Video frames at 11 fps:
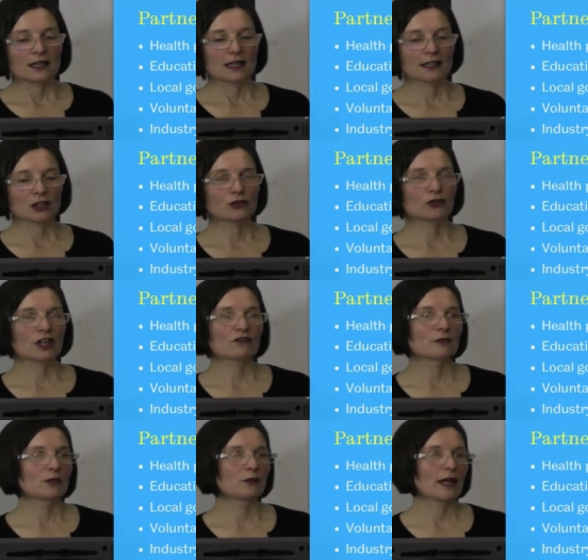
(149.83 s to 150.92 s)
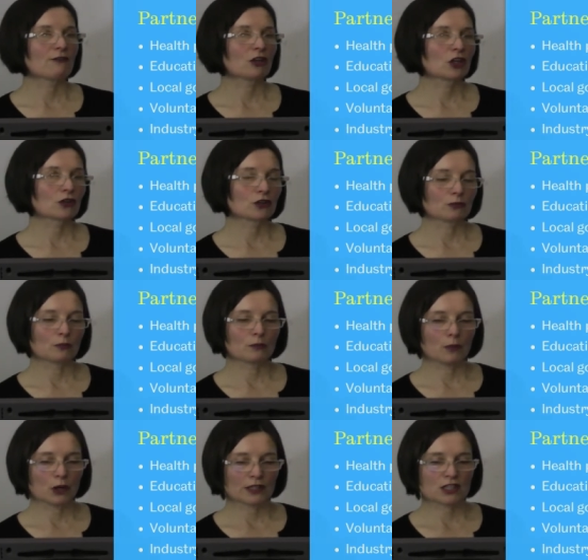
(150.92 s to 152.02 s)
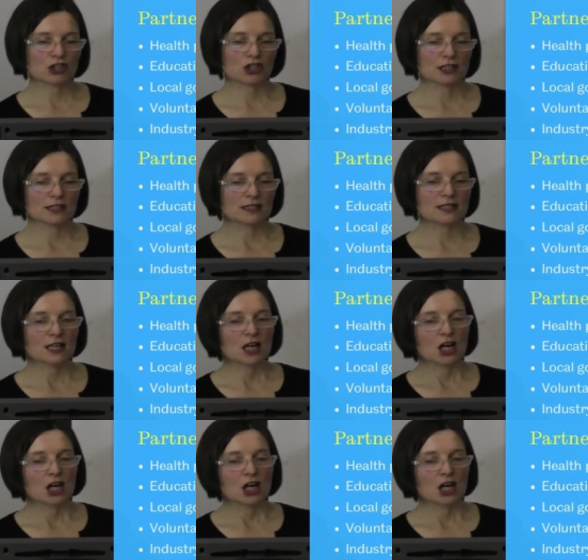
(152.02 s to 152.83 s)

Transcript: In local government, we have our local politicians,